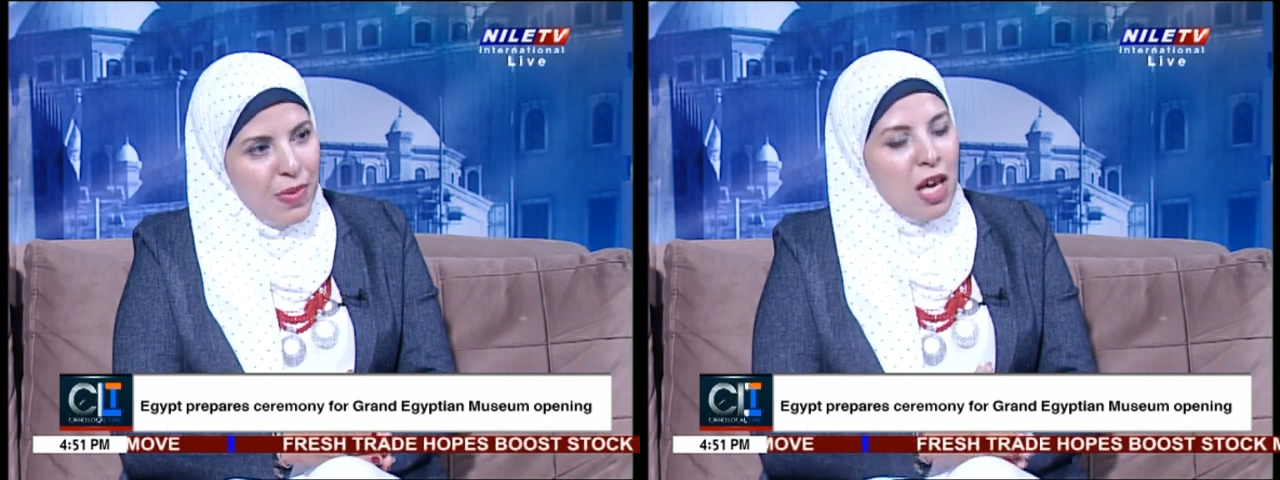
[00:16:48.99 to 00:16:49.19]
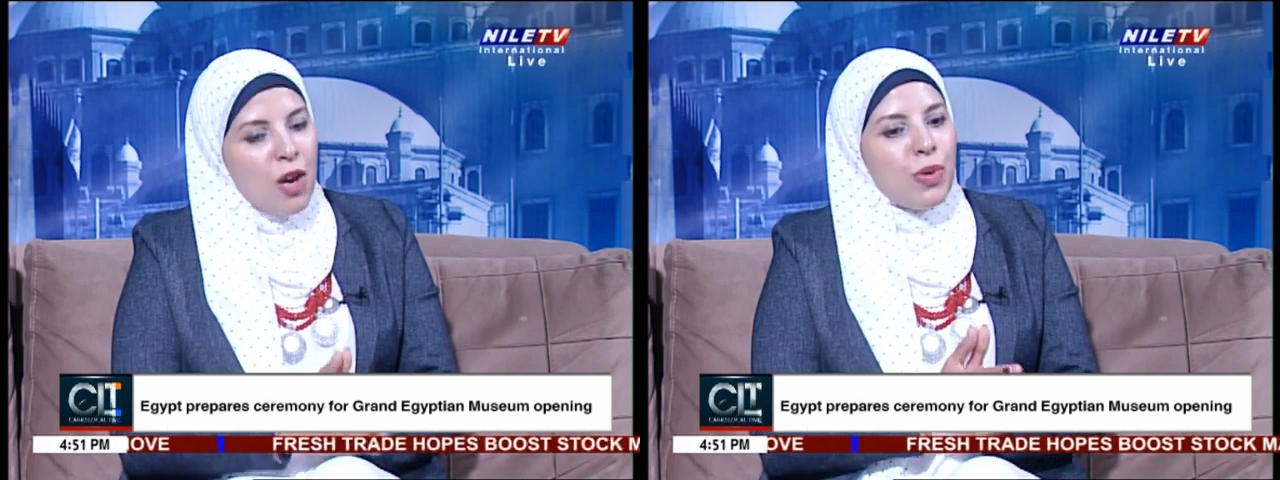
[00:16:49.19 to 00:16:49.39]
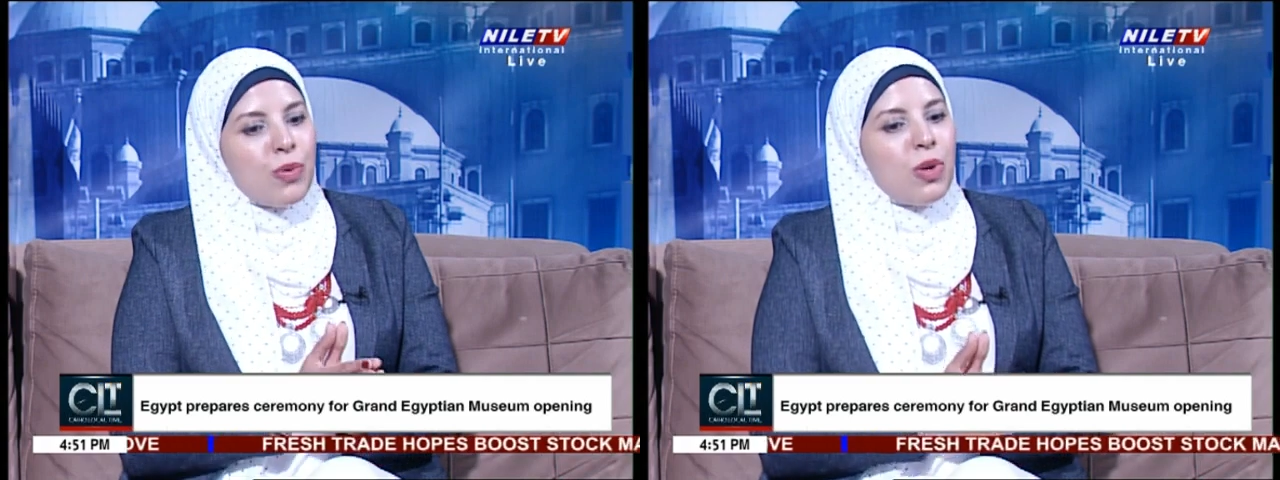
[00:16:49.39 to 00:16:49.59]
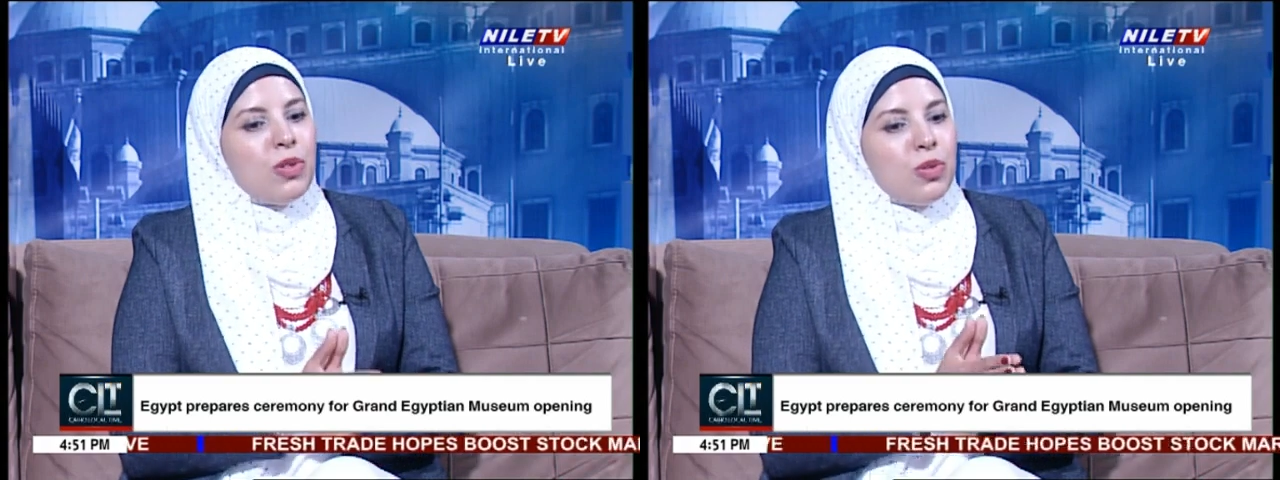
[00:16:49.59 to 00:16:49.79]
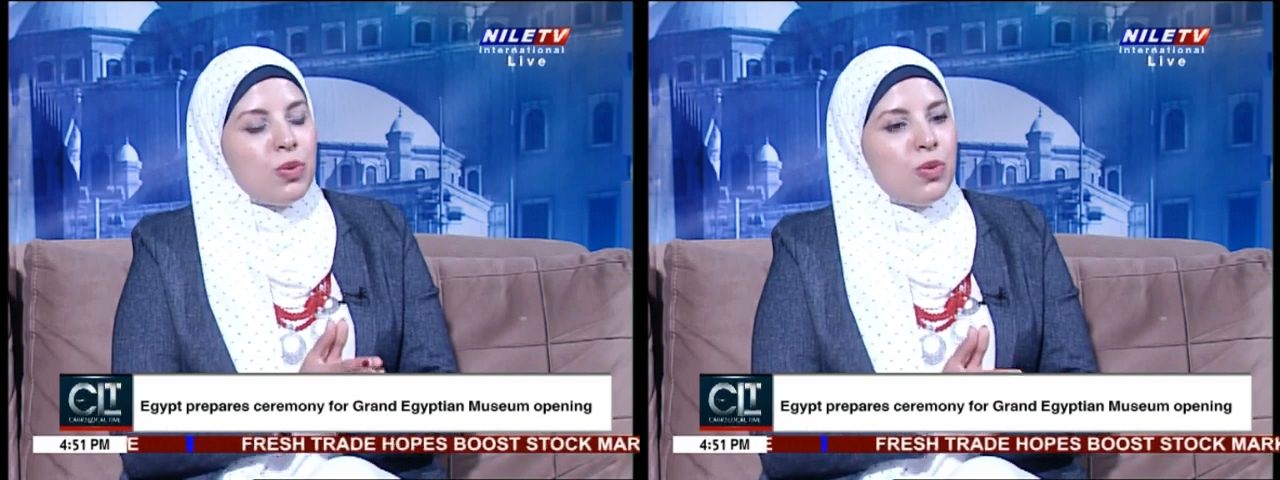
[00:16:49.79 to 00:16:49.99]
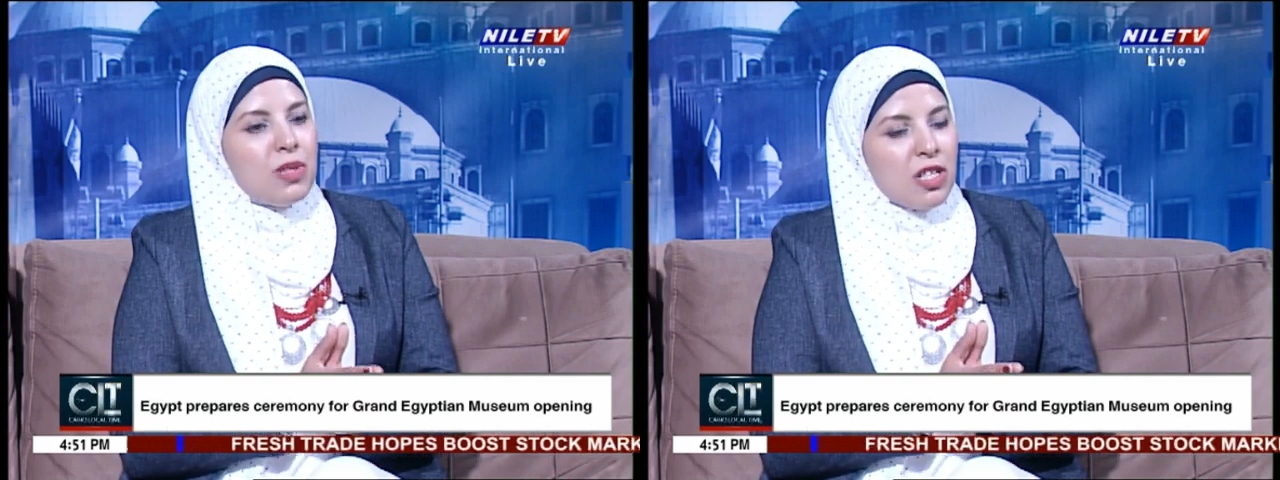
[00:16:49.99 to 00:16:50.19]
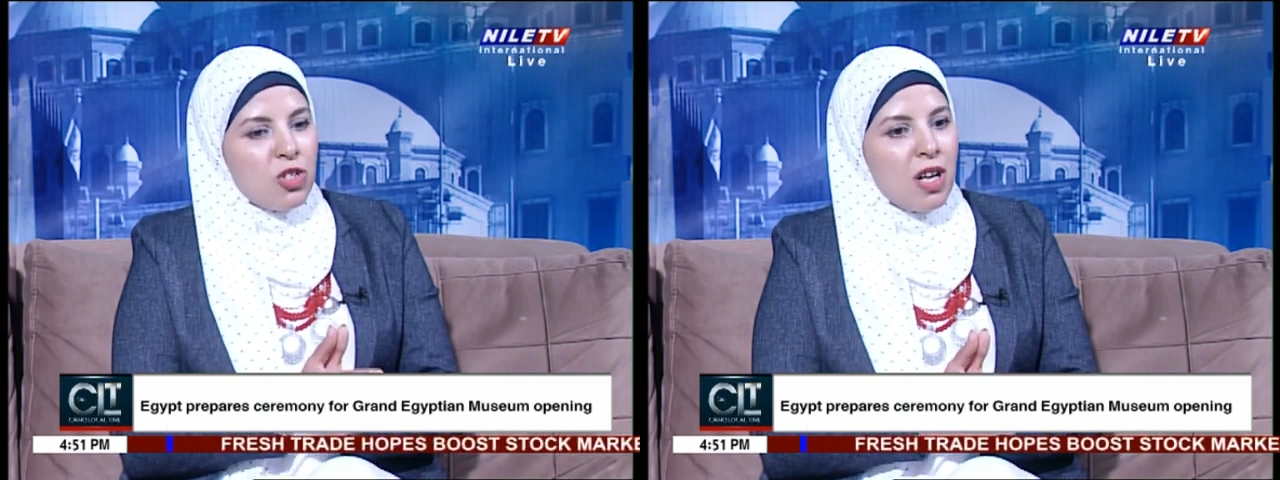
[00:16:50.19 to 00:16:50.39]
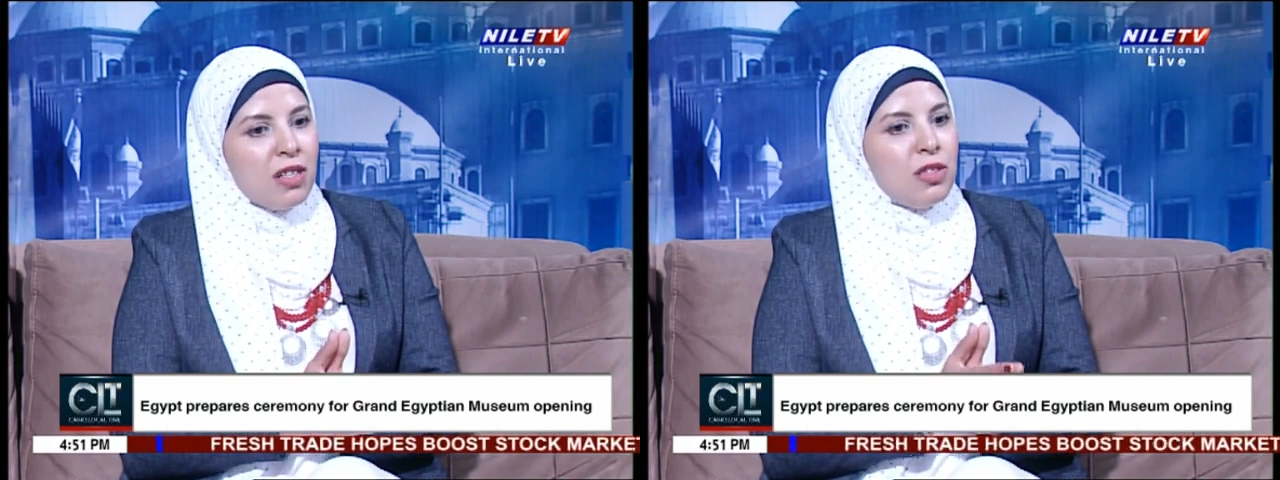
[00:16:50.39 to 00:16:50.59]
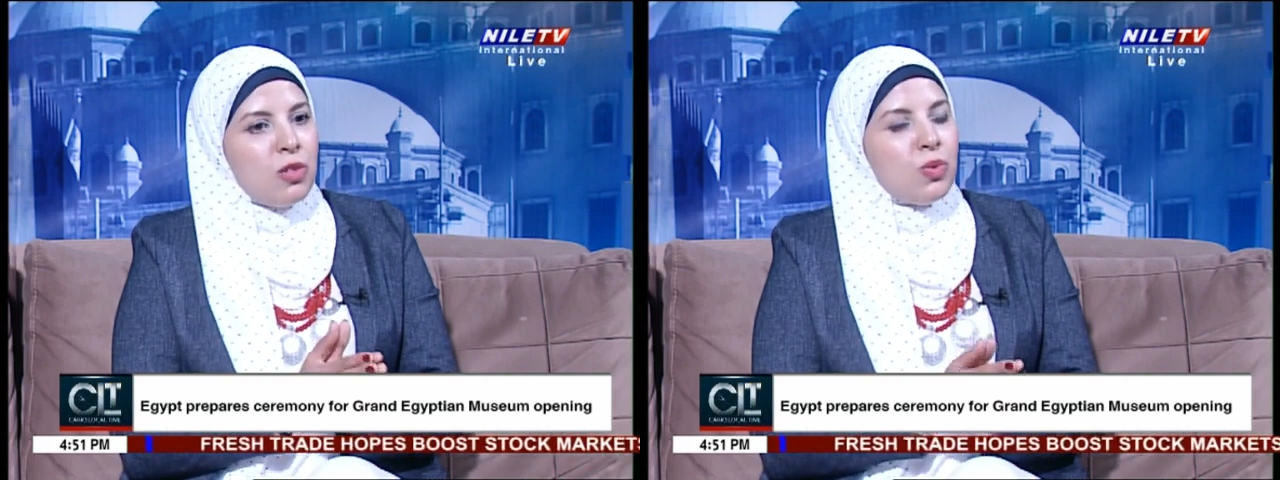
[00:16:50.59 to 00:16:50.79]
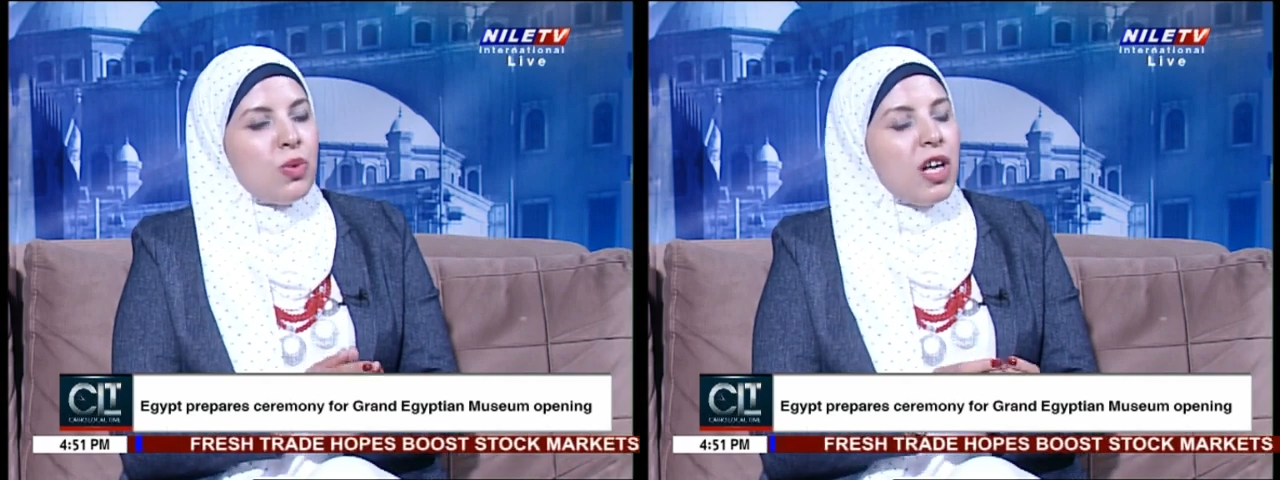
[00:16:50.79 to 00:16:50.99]
Mm-hmm. We want to, the children
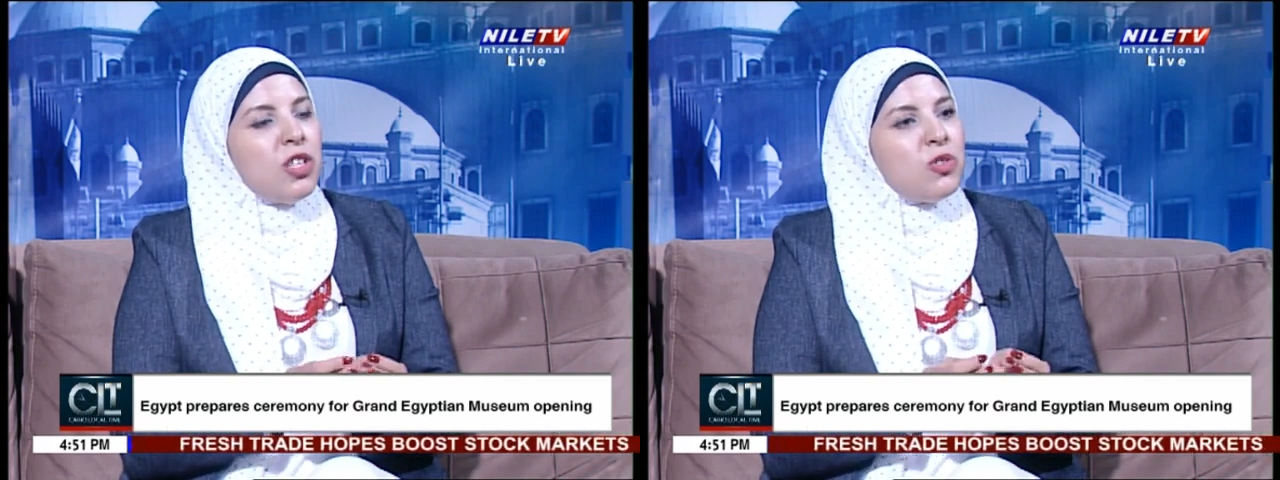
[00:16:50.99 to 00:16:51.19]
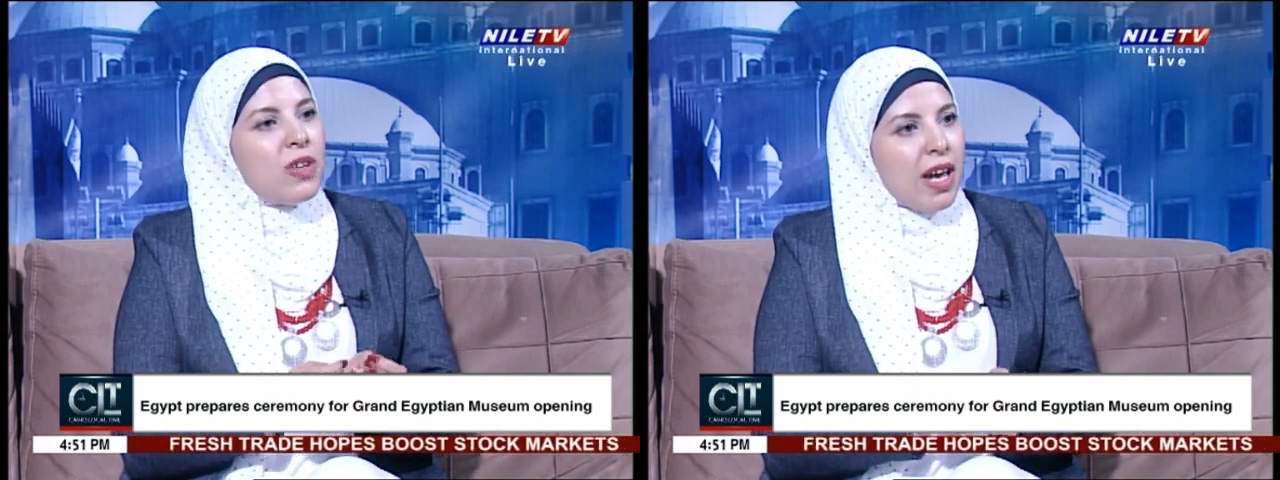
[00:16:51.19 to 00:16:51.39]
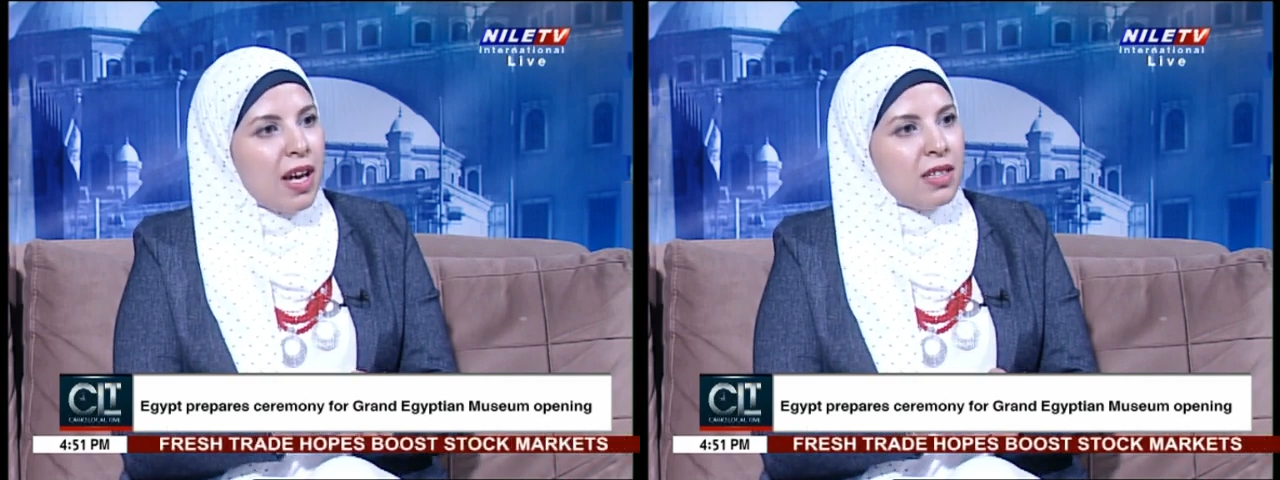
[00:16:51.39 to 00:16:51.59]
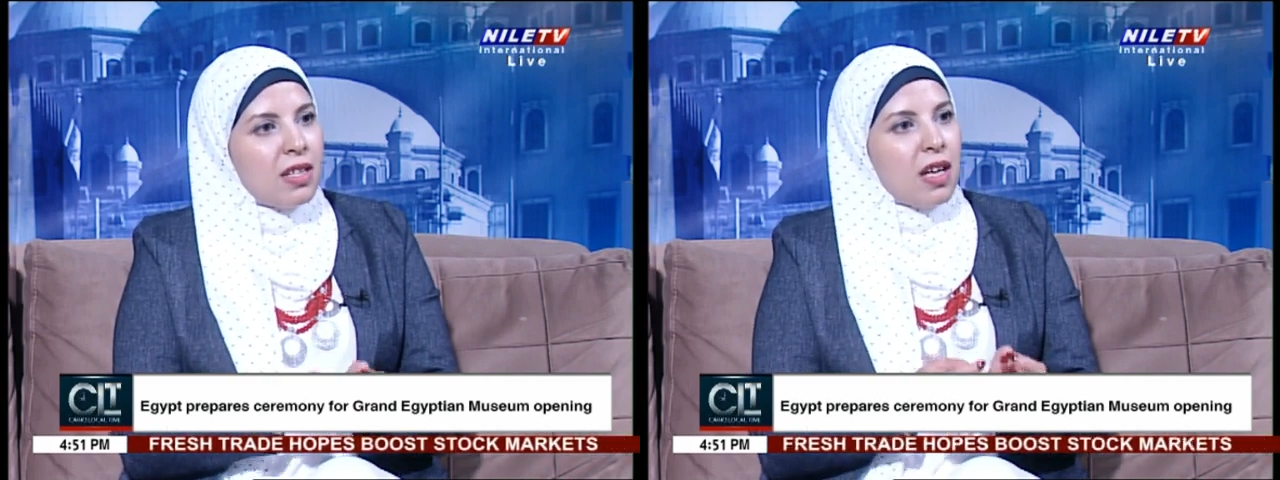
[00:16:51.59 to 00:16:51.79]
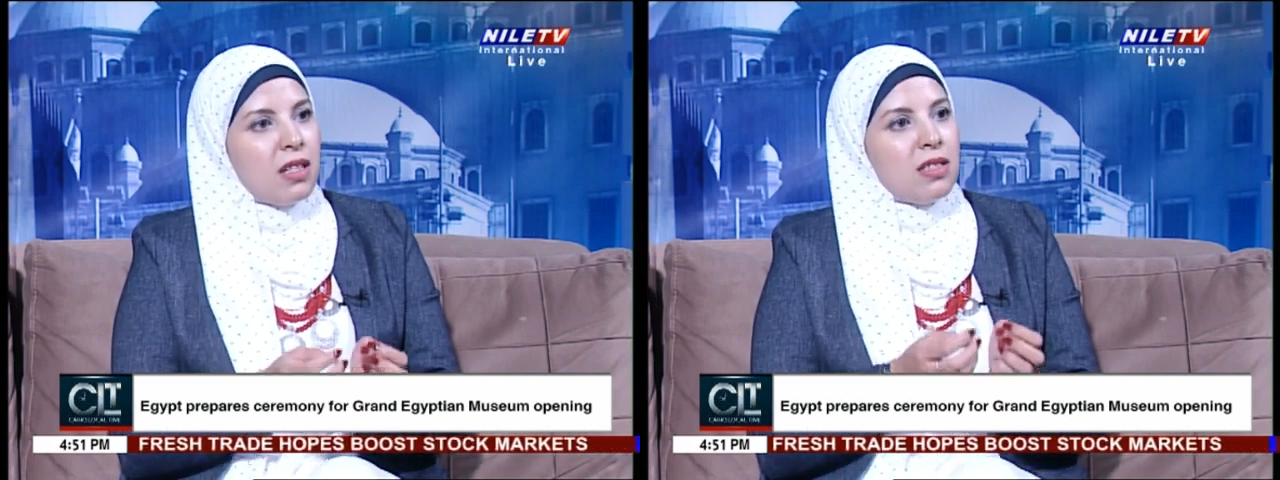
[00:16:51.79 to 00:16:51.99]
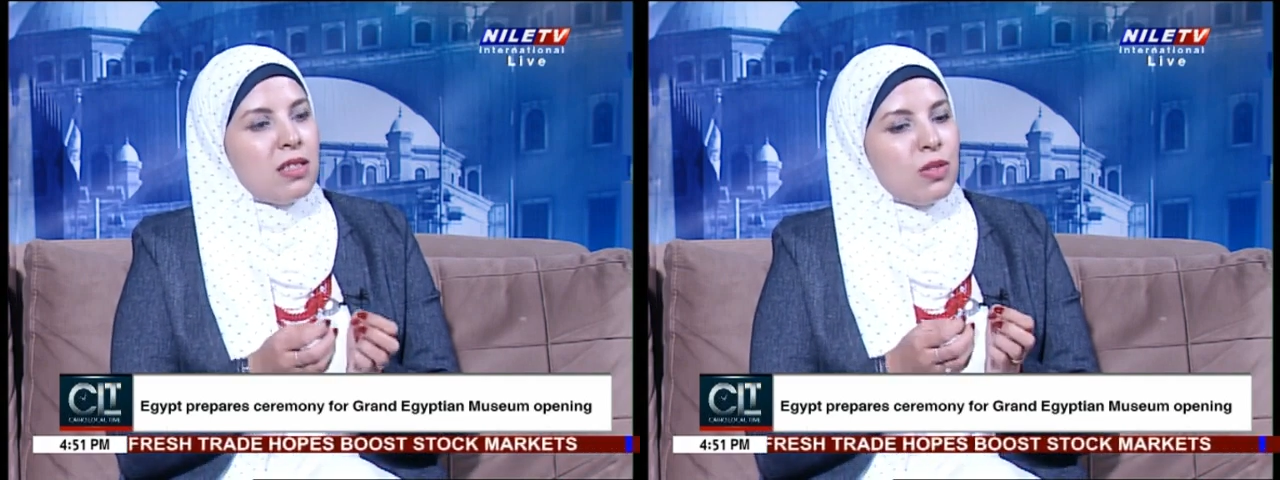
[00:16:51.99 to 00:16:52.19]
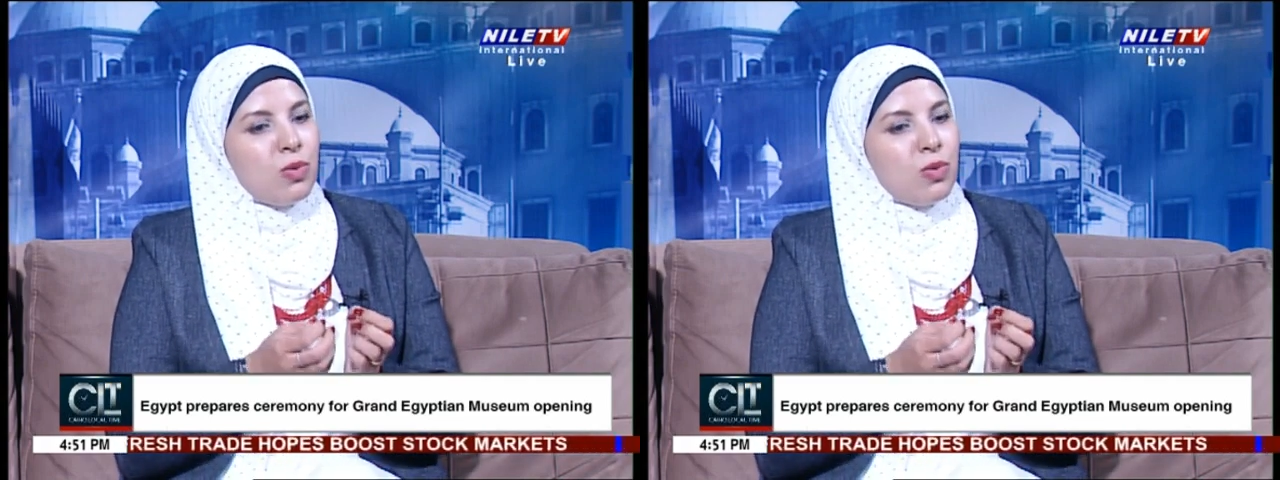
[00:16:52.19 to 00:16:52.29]
to interact and